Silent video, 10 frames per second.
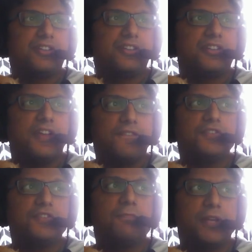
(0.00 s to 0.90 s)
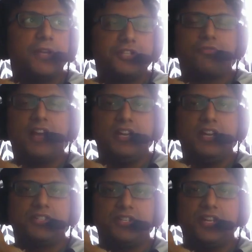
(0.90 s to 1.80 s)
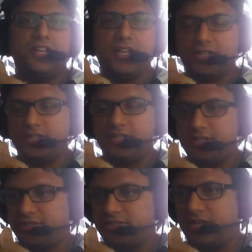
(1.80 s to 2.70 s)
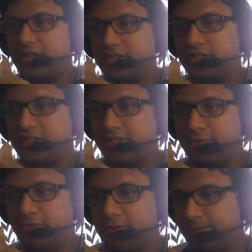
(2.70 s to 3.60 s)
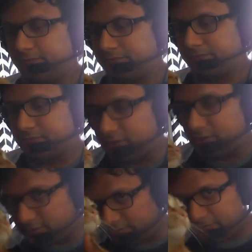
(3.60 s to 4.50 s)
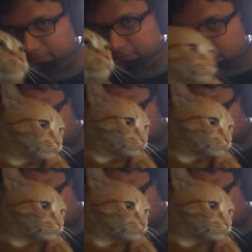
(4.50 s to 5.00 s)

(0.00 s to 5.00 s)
if you plagiarize, it is a 0. Meow.